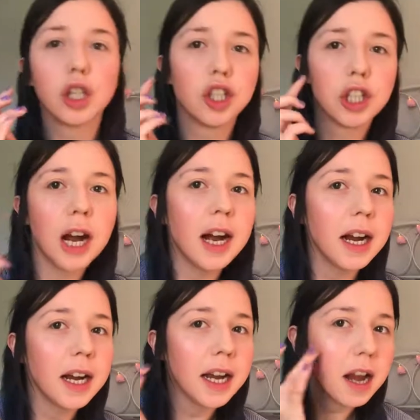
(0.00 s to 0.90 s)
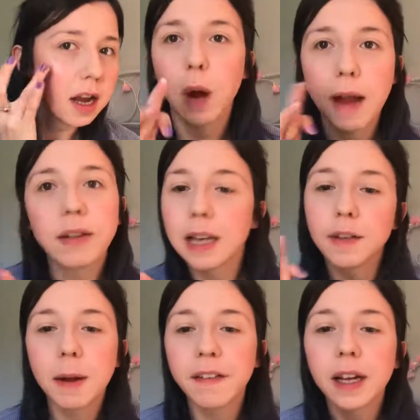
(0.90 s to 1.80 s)
Shine. Whatever's
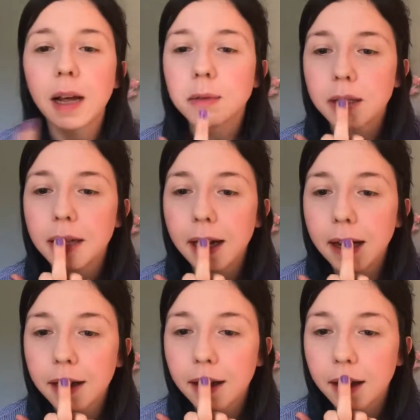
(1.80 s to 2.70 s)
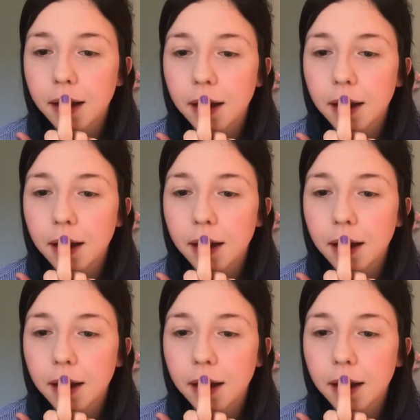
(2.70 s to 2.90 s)
left on my finger, I'm just going to take